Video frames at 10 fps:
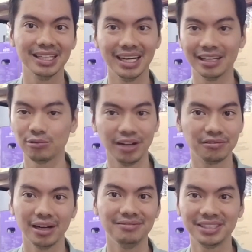the
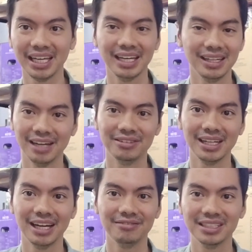12/12 sale,
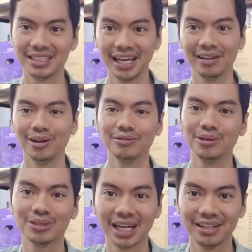11/11 sale, all of
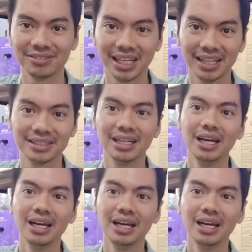those kind of sales.